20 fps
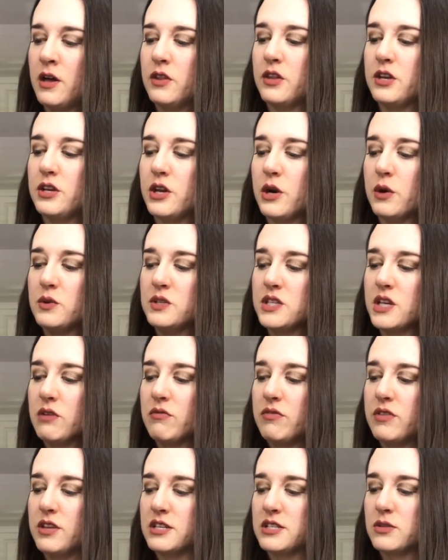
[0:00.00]
The notes
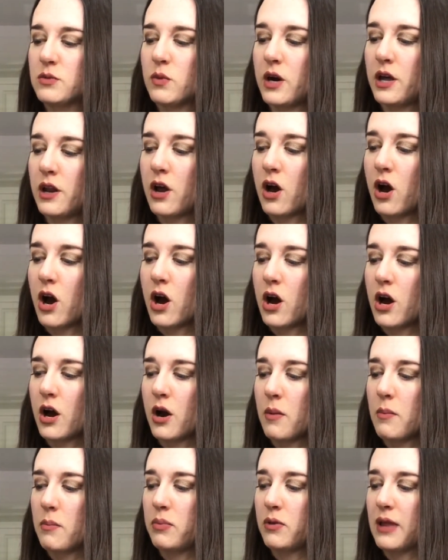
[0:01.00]
of this one
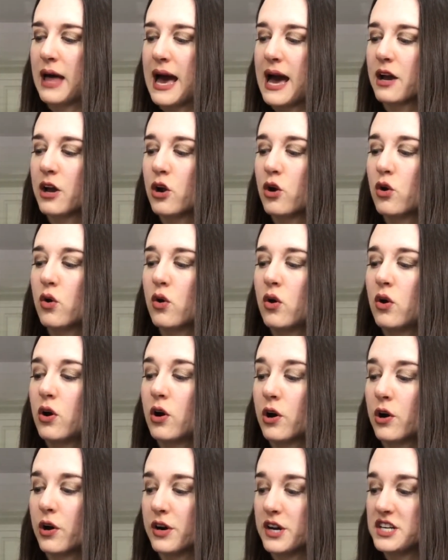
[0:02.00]
are black
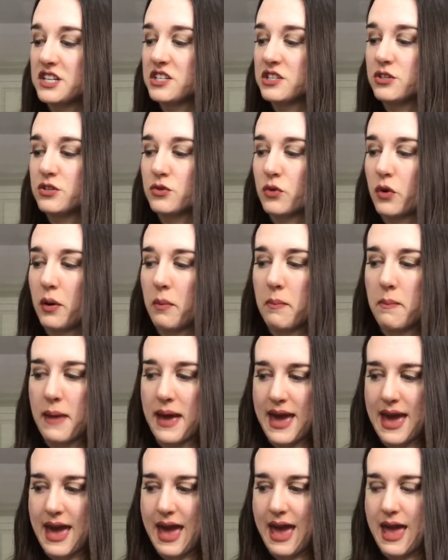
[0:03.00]
currant
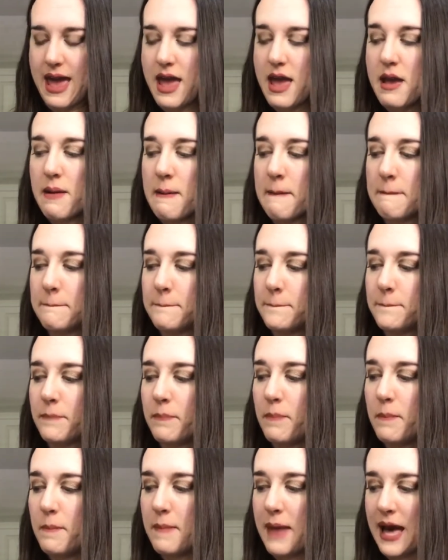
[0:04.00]
sorbet,
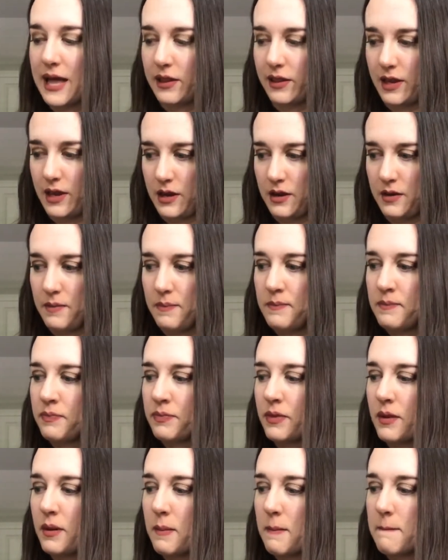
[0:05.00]
melon,
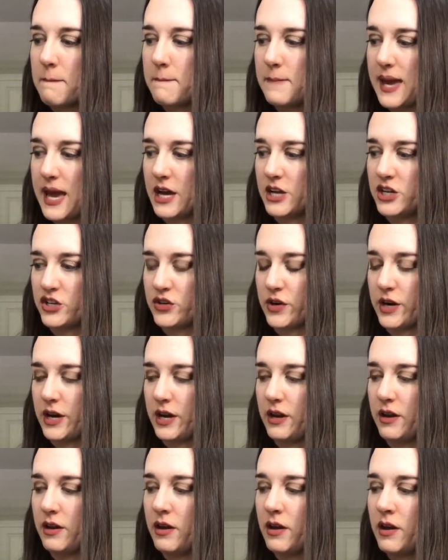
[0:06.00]

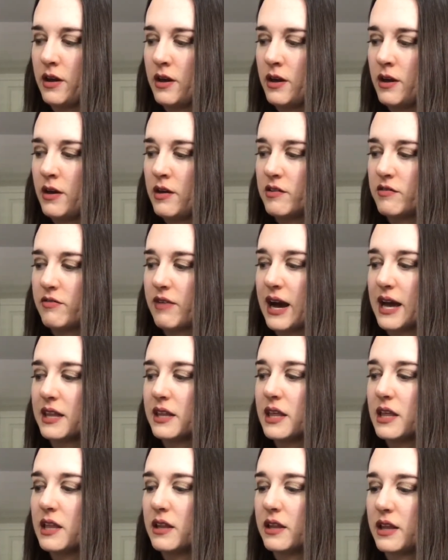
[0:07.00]
mandarin,
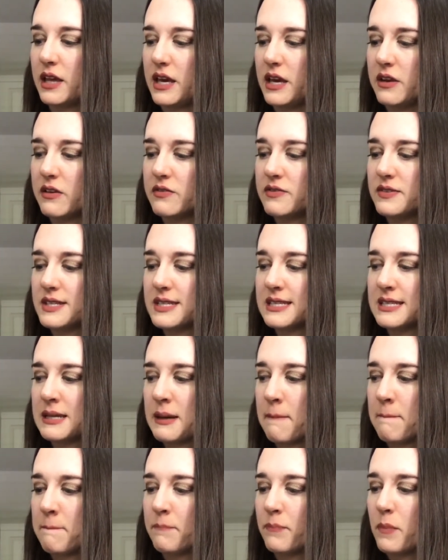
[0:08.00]
violet leaves,
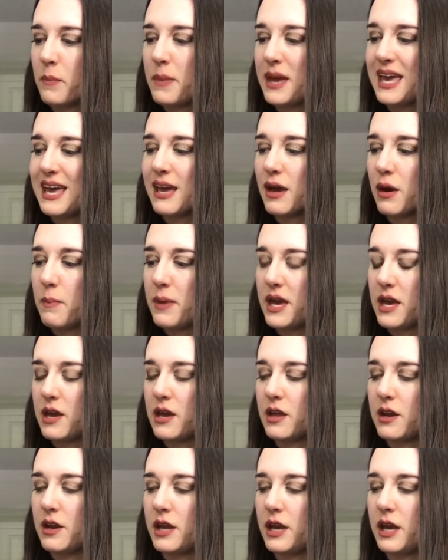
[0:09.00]
pink
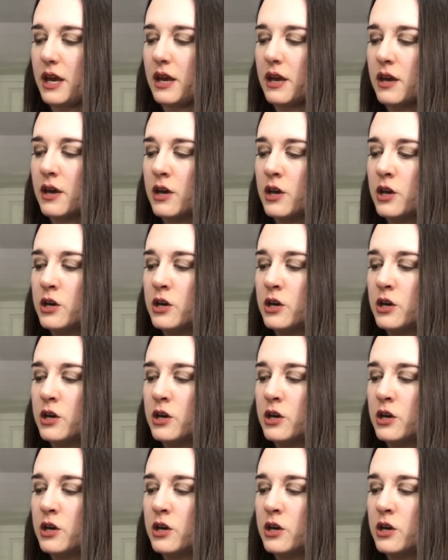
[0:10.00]
peony,